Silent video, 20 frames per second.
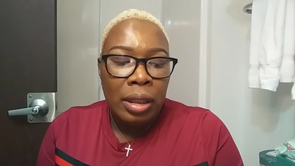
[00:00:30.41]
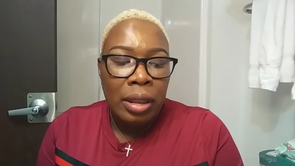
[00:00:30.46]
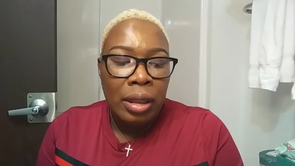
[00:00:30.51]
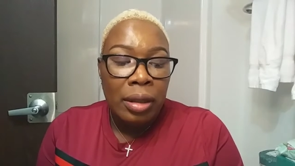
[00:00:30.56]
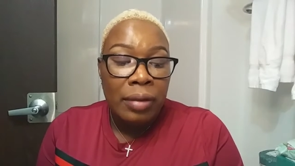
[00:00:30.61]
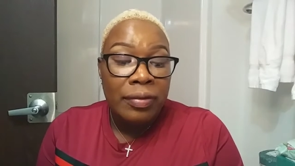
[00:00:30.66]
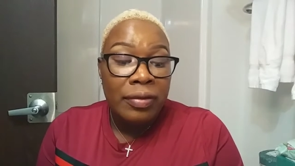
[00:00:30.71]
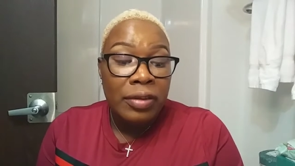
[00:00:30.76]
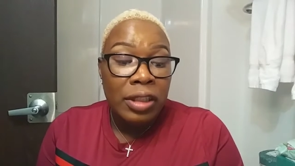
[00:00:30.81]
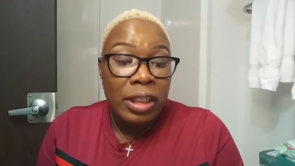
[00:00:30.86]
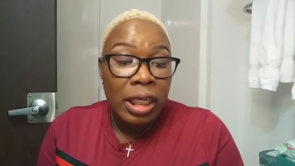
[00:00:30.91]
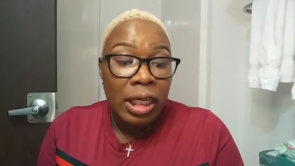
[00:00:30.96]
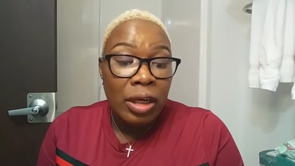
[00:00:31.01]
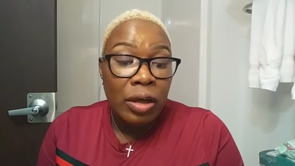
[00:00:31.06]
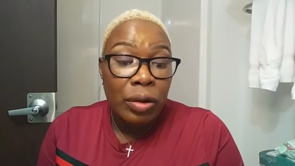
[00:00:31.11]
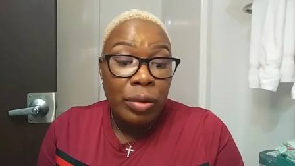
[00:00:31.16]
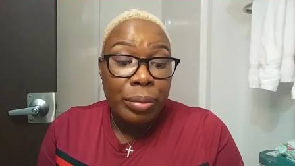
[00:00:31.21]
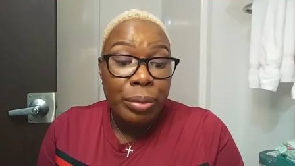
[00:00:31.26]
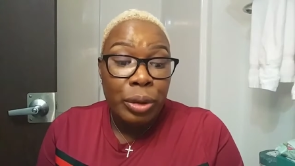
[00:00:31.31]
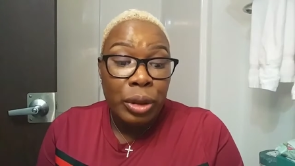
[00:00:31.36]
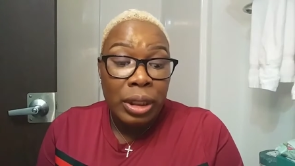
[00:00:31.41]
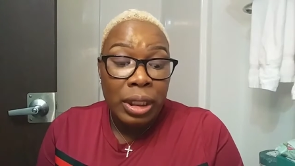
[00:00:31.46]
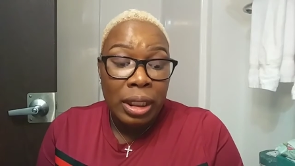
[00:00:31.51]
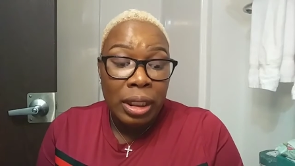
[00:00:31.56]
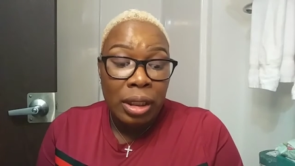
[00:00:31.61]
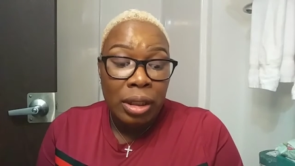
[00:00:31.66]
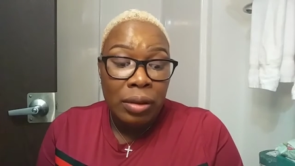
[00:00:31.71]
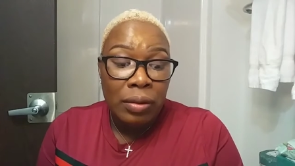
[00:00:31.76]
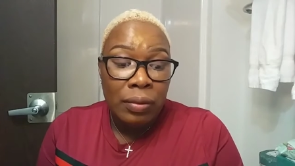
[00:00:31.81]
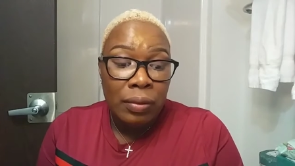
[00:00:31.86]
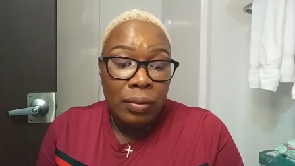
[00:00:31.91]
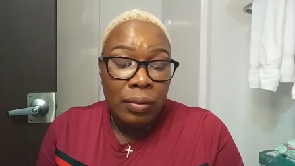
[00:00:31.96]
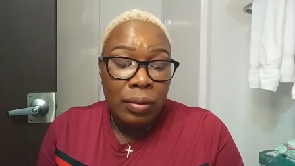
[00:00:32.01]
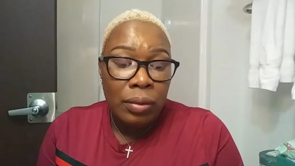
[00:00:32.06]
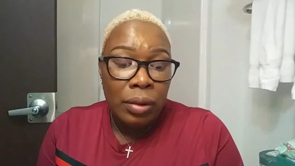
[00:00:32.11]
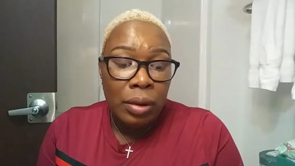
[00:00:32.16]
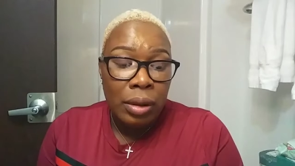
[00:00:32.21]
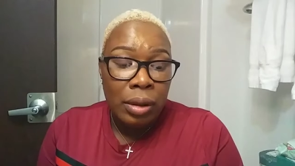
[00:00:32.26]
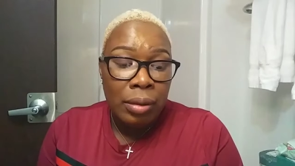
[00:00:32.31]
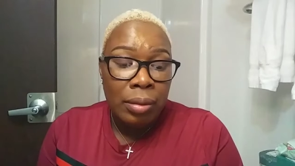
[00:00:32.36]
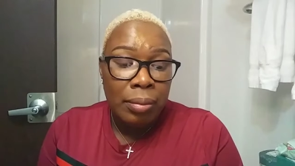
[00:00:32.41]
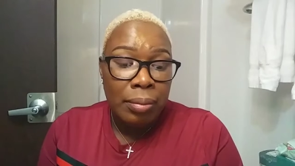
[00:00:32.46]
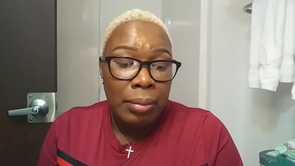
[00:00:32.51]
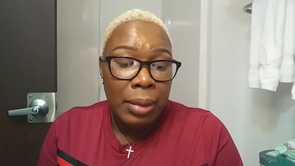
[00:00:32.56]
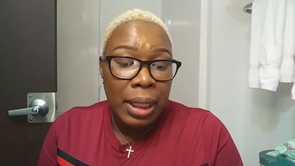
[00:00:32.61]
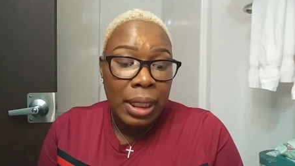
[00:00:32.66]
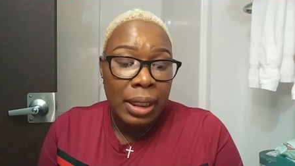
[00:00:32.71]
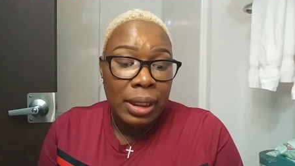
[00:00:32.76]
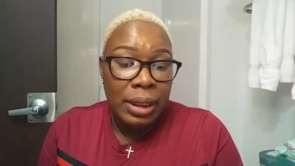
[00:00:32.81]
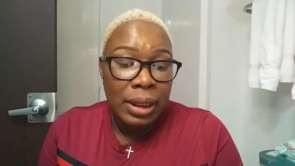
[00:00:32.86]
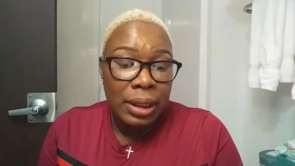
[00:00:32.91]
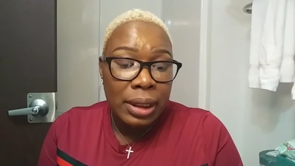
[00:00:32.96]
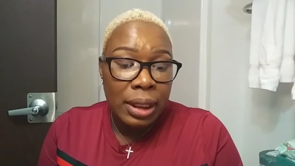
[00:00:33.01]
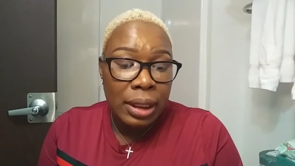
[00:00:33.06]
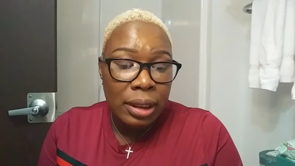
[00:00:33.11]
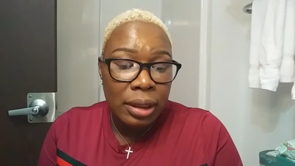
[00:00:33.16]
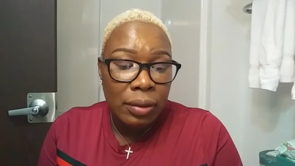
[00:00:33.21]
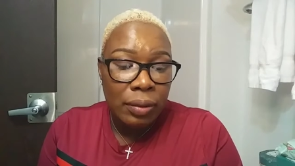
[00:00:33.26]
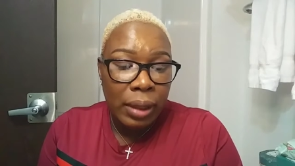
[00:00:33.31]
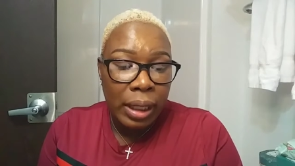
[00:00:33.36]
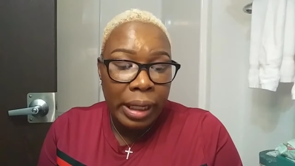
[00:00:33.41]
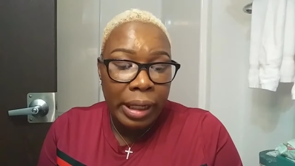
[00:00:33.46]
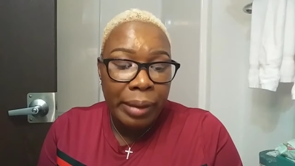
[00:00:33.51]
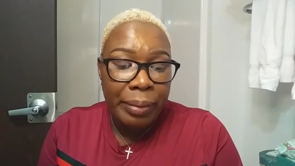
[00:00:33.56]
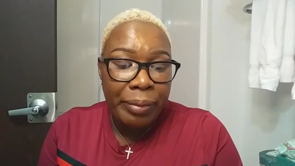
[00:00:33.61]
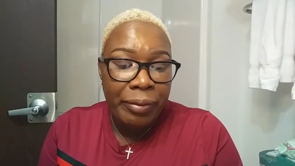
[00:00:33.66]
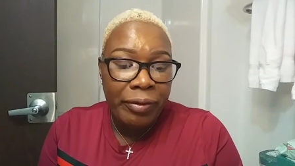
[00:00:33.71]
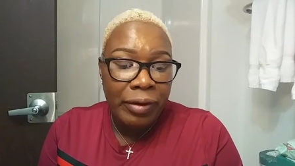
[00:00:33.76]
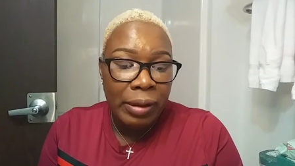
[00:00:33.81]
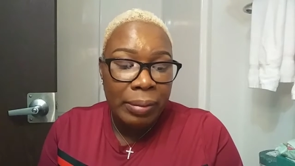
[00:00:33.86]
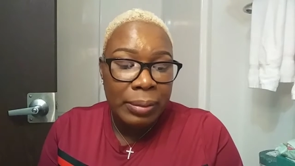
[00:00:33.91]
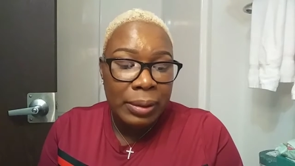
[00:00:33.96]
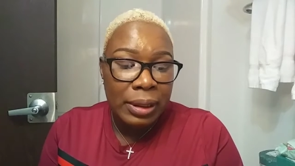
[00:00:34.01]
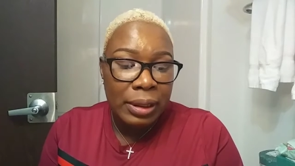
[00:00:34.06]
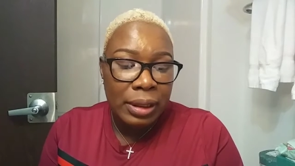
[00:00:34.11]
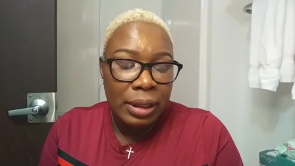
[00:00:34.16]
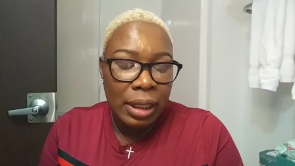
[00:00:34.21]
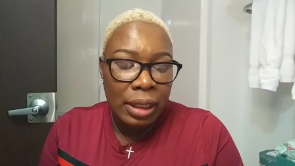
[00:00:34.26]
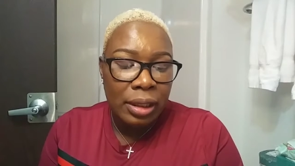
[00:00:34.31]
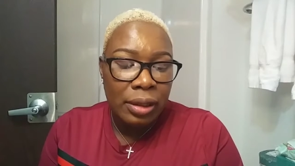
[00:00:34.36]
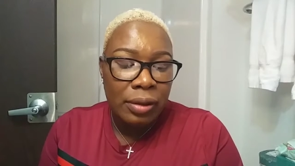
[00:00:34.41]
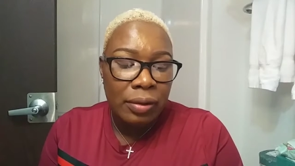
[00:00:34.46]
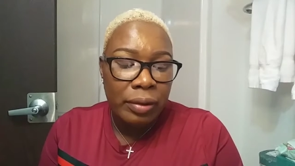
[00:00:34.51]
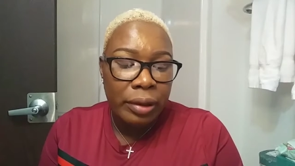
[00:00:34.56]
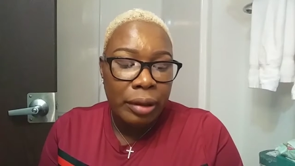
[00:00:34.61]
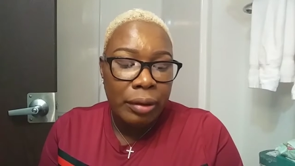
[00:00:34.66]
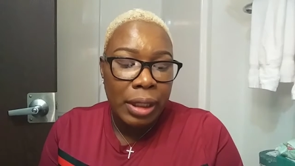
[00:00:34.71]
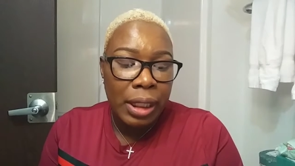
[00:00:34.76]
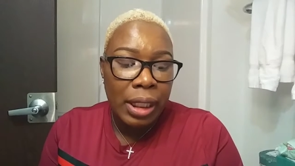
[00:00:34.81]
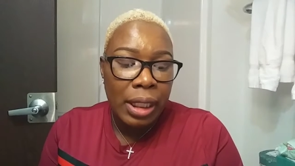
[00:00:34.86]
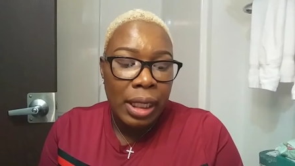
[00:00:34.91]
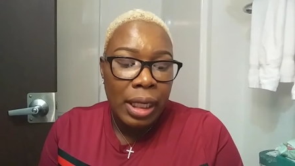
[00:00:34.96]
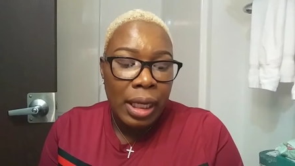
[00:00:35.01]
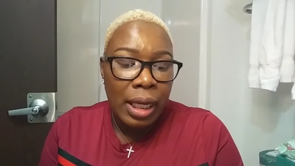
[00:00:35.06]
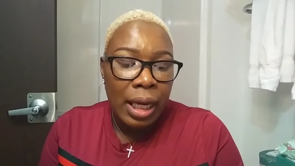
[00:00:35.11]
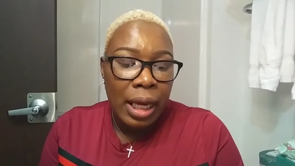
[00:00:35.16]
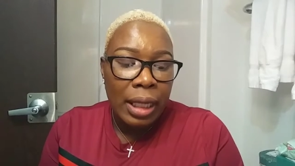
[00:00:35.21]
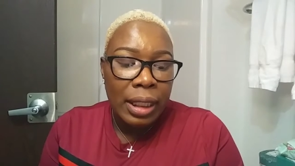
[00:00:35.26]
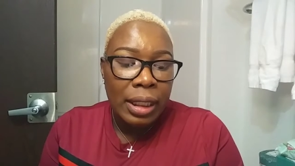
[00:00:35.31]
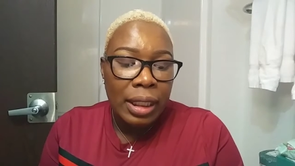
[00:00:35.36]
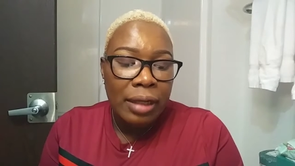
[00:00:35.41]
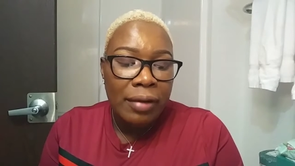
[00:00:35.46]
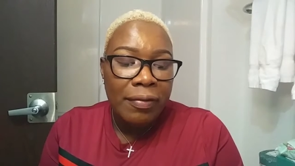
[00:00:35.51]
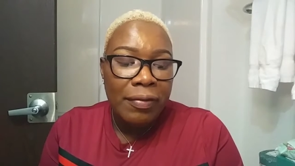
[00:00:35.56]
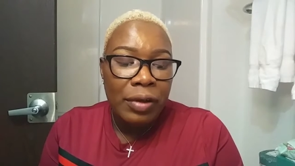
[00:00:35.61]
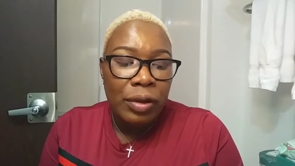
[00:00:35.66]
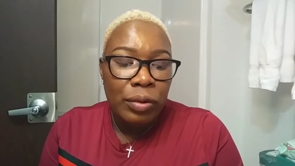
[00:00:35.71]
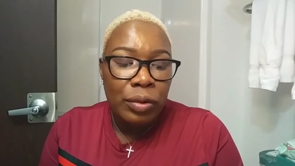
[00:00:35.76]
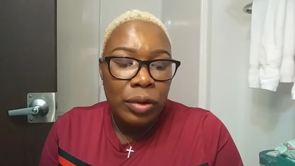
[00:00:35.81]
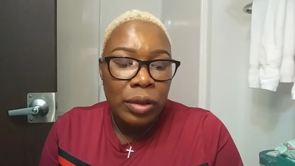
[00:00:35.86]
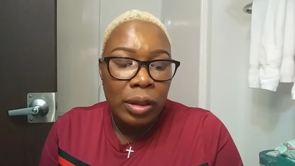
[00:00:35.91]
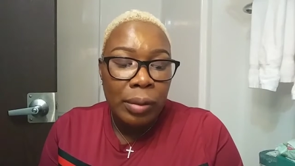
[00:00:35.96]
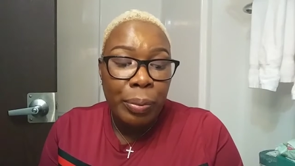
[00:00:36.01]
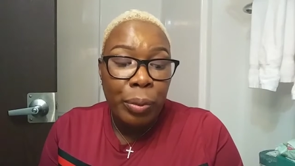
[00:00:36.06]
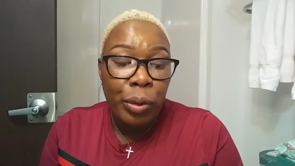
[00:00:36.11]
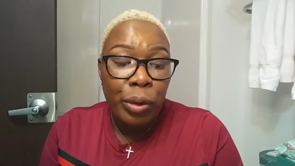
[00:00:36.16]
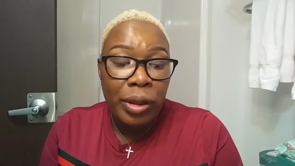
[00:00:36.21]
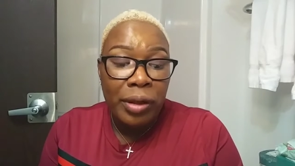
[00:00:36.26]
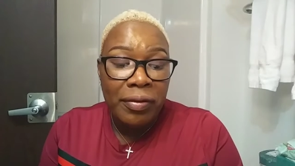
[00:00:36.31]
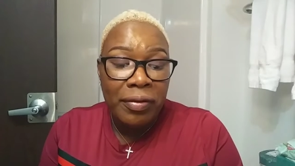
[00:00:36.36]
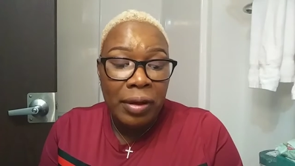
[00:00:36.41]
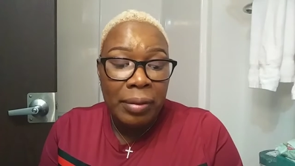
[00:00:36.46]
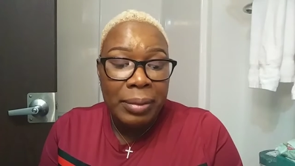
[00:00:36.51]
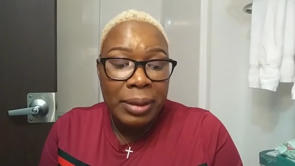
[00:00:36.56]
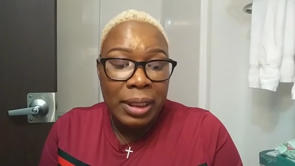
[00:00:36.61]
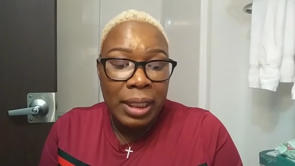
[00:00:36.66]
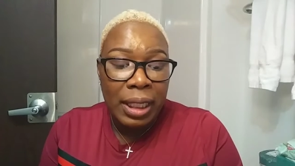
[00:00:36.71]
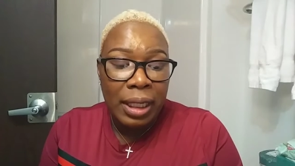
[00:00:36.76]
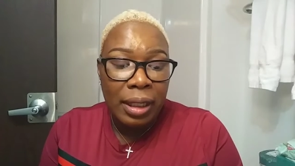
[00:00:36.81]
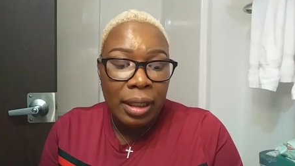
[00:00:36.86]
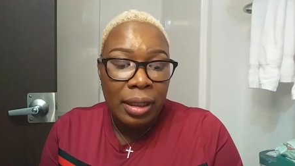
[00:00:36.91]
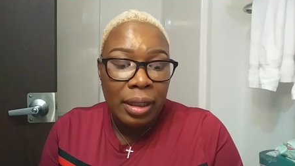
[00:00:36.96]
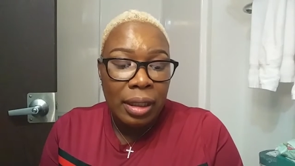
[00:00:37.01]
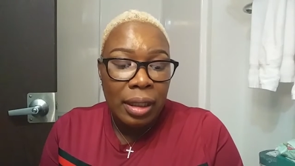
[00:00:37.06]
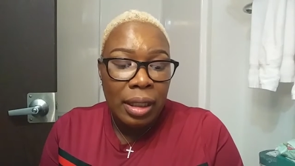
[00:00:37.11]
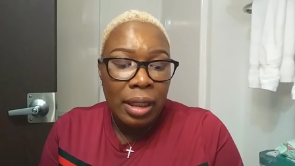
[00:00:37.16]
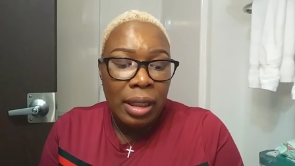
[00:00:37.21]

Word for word: of Jacob protect you. May he send you help from the sanctuary and give you support from Zion.